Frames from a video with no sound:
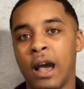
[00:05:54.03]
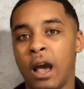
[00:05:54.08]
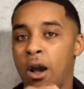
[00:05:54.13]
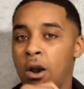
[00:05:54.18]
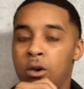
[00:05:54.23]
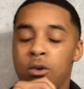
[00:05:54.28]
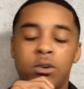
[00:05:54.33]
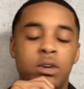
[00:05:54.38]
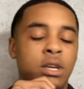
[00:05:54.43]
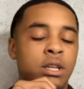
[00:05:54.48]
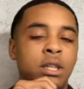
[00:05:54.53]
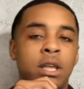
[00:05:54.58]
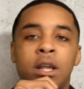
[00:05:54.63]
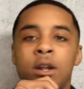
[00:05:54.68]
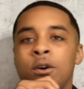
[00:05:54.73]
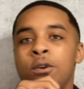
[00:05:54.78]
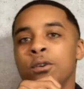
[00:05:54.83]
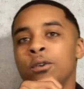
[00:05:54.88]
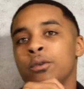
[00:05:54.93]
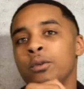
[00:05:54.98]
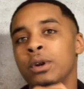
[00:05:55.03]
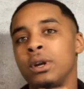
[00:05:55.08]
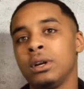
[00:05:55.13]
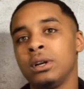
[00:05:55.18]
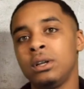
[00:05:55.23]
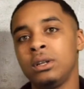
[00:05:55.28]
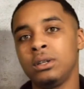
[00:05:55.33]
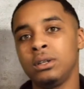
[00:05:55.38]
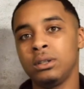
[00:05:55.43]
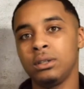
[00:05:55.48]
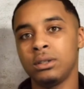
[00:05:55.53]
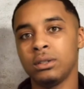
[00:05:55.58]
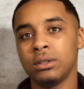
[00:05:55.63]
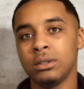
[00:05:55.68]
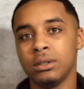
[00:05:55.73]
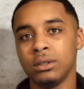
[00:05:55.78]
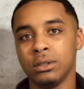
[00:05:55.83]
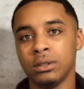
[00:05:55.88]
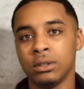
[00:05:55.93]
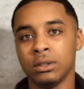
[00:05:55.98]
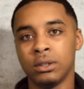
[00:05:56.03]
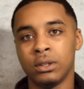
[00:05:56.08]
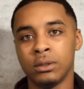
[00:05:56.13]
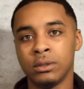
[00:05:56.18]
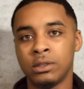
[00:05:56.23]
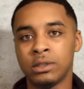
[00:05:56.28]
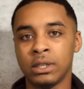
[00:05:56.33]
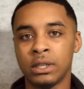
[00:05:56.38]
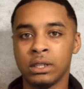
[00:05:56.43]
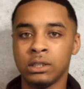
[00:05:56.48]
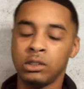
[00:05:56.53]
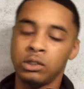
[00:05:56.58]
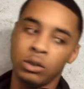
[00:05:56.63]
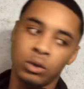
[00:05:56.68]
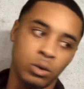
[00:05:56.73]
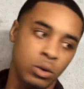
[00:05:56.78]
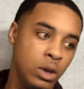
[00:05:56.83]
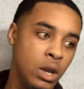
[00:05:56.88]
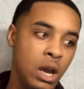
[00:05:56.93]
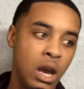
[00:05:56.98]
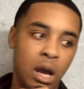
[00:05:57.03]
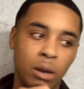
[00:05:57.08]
I don't yeah. get that on the regular. You know what I'm saying? So right.